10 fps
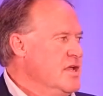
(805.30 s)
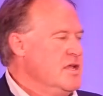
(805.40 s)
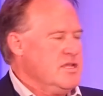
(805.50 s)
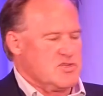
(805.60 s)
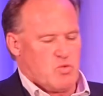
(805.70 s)

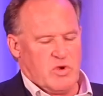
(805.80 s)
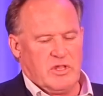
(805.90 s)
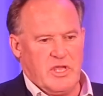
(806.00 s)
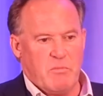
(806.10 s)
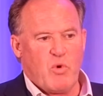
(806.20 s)
is
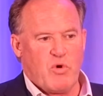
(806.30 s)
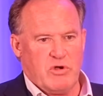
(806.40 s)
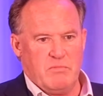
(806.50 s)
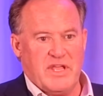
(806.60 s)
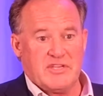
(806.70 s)
really
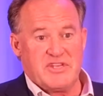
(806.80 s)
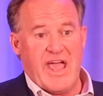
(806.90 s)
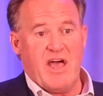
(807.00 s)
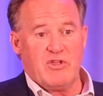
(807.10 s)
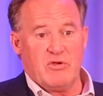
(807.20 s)
important, because
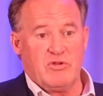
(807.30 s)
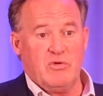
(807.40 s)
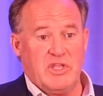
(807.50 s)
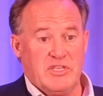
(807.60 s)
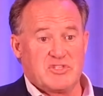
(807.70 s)
now you're
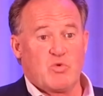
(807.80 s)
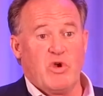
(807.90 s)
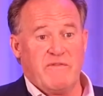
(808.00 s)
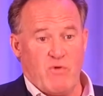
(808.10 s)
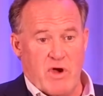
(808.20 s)
doing this
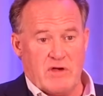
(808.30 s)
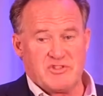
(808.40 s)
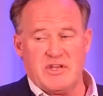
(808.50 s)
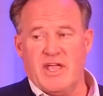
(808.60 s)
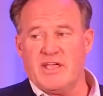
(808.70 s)
24 hours
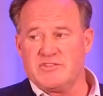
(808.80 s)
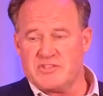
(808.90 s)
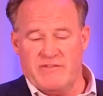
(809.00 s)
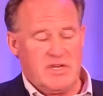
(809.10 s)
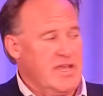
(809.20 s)
a day,
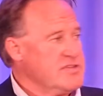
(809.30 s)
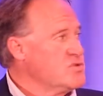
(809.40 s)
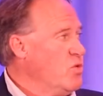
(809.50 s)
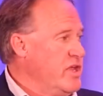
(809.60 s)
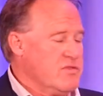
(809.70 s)
7 days a week,